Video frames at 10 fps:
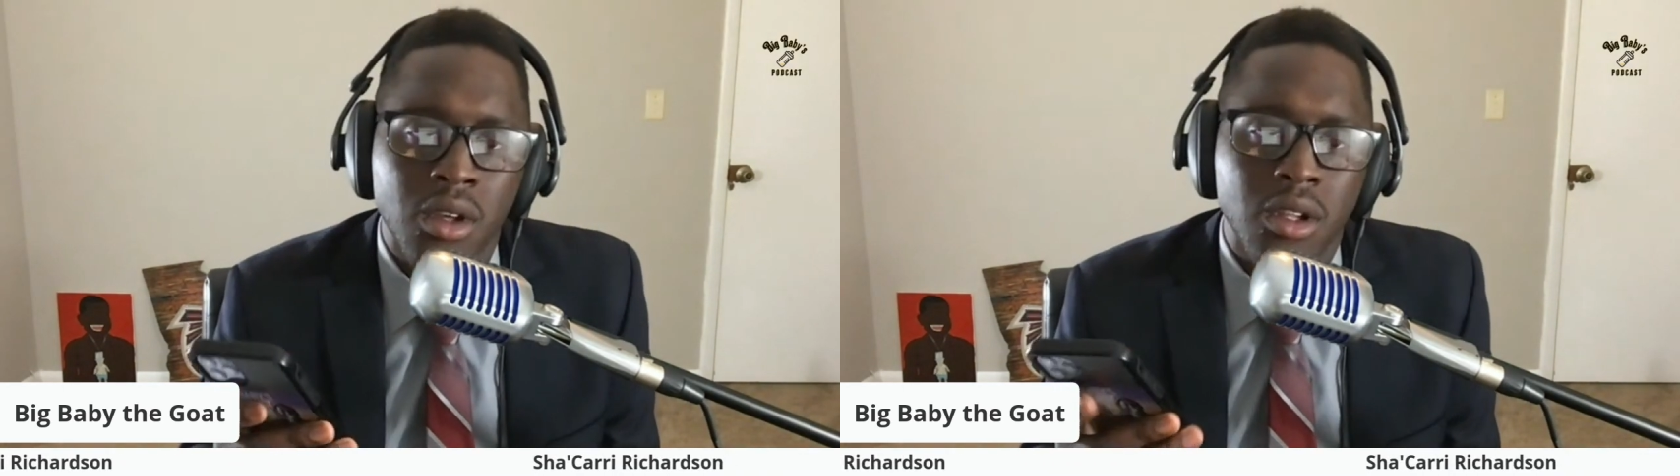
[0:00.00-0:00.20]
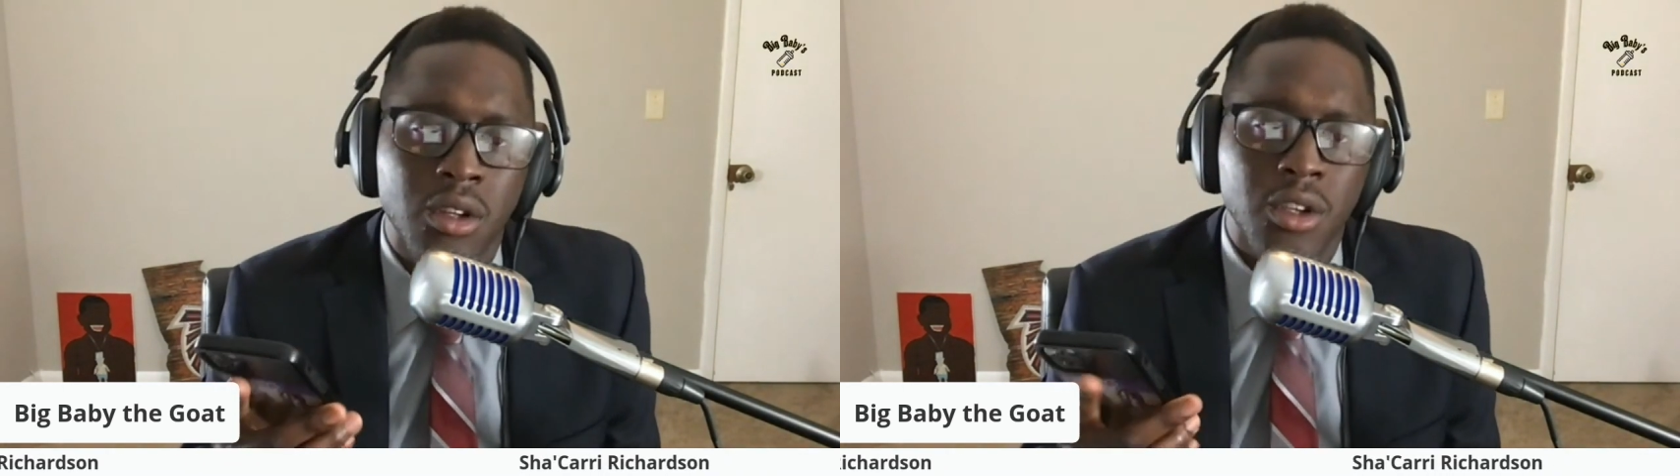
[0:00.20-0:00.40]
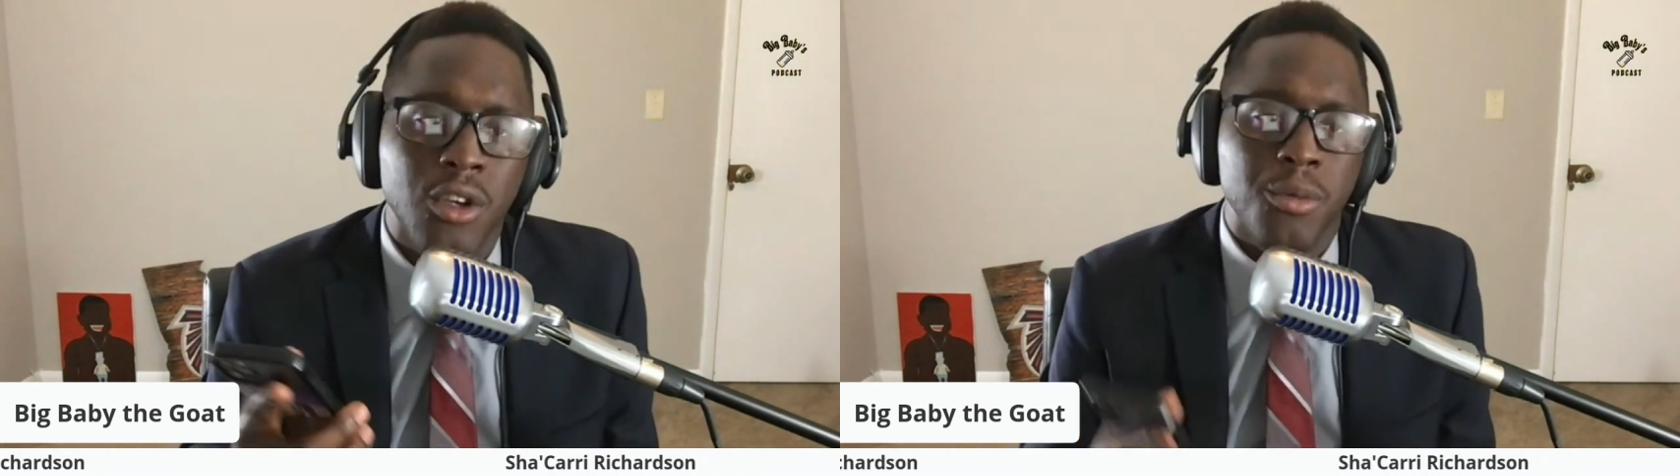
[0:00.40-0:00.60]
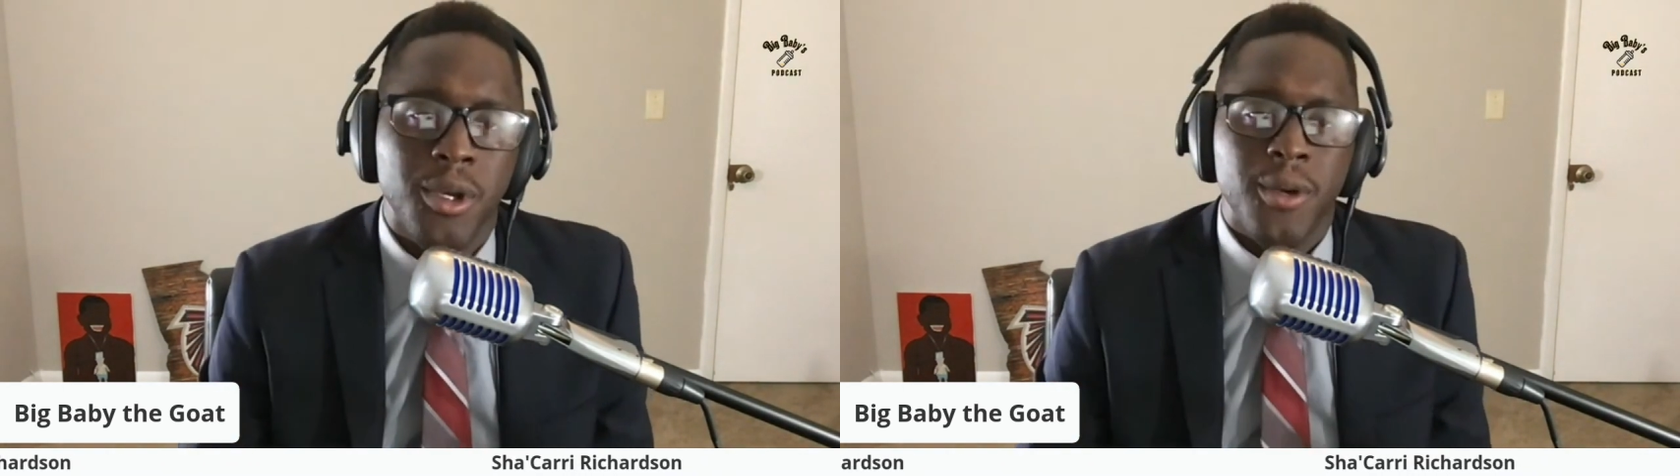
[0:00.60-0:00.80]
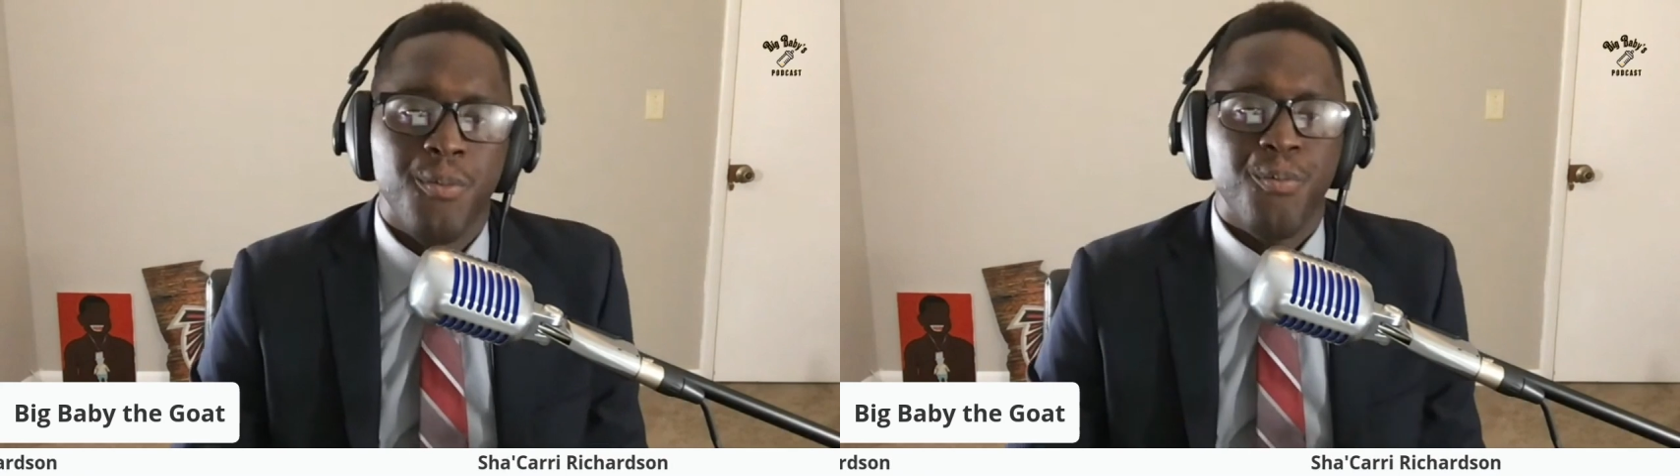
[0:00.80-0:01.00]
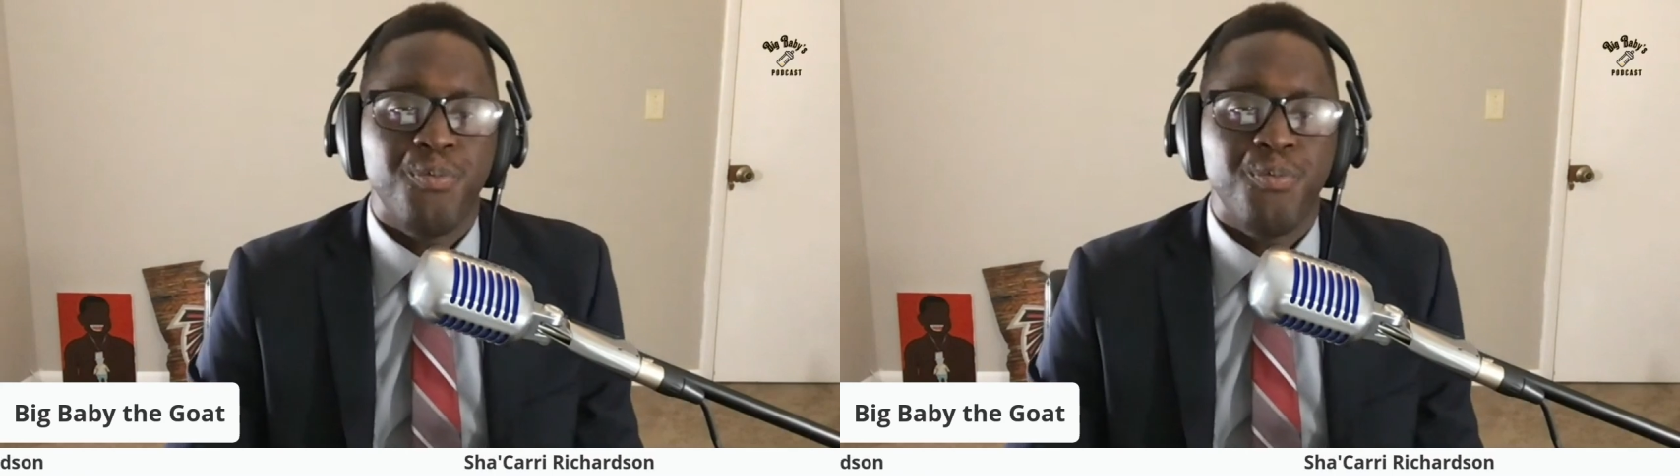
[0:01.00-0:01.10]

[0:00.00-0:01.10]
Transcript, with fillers: Look here, man.